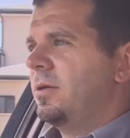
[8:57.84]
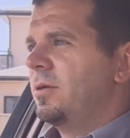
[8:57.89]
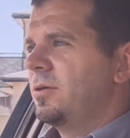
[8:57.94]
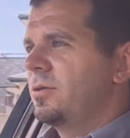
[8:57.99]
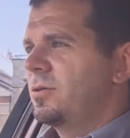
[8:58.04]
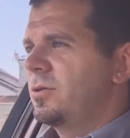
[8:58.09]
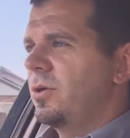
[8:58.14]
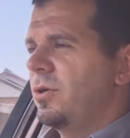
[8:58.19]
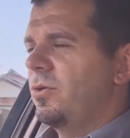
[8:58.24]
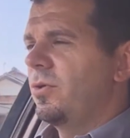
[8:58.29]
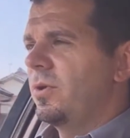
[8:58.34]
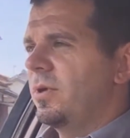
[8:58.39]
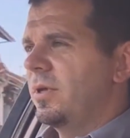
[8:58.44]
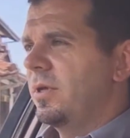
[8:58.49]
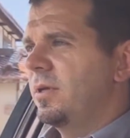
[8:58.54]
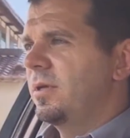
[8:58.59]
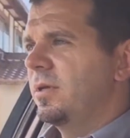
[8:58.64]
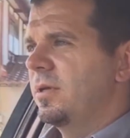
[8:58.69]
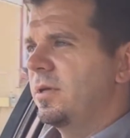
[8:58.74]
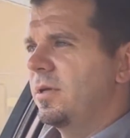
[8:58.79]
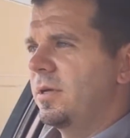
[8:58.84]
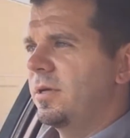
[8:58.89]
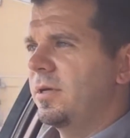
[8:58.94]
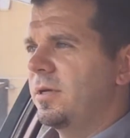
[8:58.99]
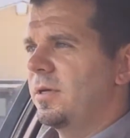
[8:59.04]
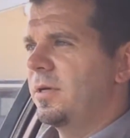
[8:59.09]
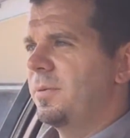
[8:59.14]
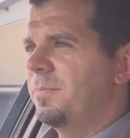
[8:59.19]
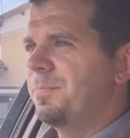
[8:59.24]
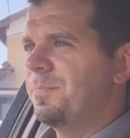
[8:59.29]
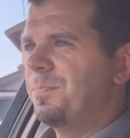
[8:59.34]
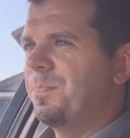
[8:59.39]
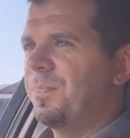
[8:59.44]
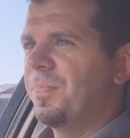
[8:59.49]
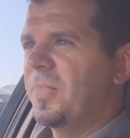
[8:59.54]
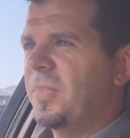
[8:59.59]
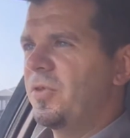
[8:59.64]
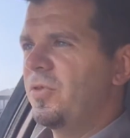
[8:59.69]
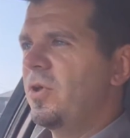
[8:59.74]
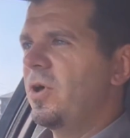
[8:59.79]
So
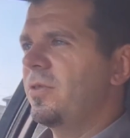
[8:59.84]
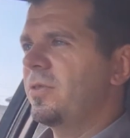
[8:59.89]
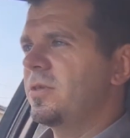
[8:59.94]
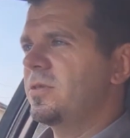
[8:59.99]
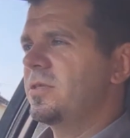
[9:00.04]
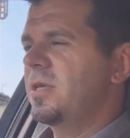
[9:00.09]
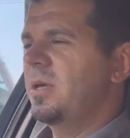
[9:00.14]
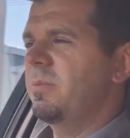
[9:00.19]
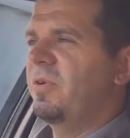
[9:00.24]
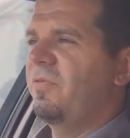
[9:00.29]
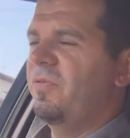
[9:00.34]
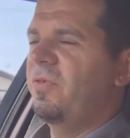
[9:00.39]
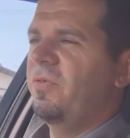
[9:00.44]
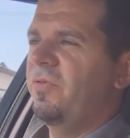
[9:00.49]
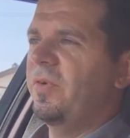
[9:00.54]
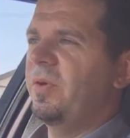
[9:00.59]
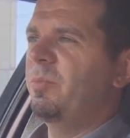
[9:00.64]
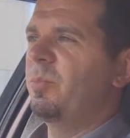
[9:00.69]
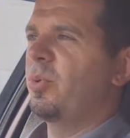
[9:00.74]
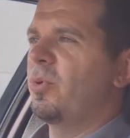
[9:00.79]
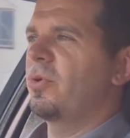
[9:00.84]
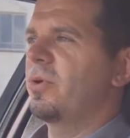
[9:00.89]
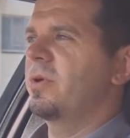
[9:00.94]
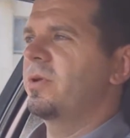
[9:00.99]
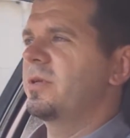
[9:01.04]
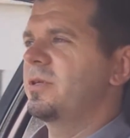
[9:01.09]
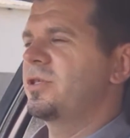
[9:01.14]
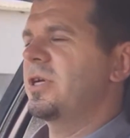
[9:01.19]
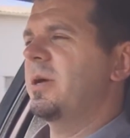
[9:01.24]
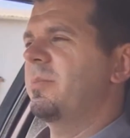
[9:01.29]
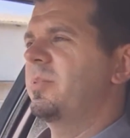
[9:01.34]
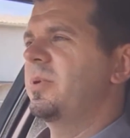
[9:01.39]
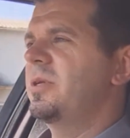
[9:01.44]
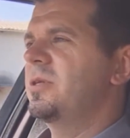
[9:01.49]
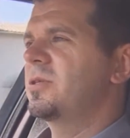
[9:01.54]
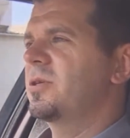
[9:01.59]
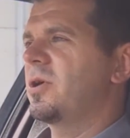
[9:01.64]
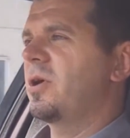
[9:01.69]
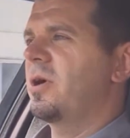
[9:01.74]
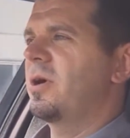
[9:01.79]
they're not the same. If you've imported a
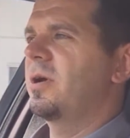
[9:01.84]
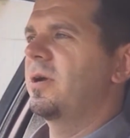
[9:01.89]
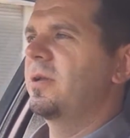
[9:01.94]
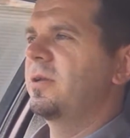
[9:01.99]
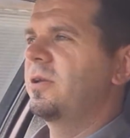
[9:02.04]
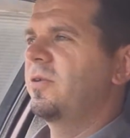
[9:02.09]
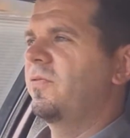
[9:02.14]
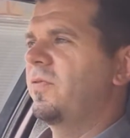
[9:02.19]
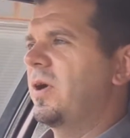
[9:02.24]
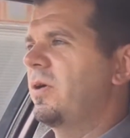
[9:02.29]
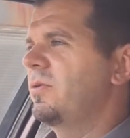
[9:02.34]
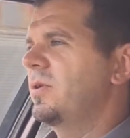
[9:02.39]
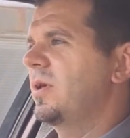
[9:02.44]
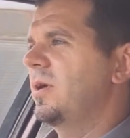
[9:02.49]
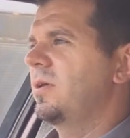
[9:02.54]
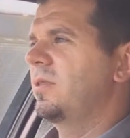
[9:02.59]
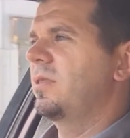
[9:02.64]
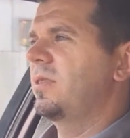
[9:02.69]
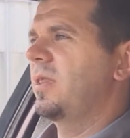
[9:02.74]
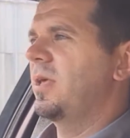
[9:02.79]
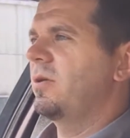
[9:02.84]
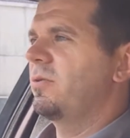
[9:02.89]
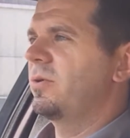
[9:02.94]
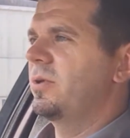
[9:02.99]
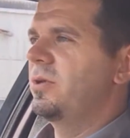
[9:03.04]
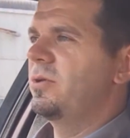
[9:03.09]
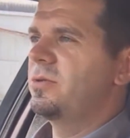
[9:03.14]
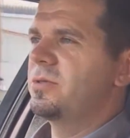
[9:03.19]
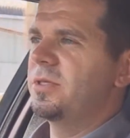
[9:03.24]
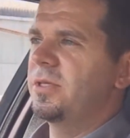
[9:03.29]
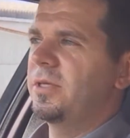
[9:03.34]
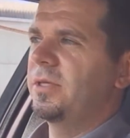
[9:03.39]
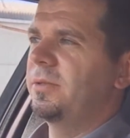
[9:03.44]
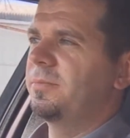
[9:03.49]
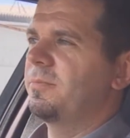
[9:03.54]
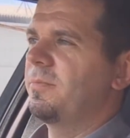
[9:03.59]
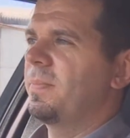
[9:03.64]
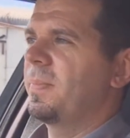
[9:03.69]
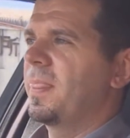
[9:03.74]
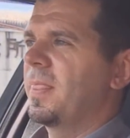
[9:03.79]
Japanese car and you found out that they were
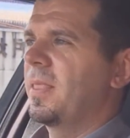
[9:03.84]
using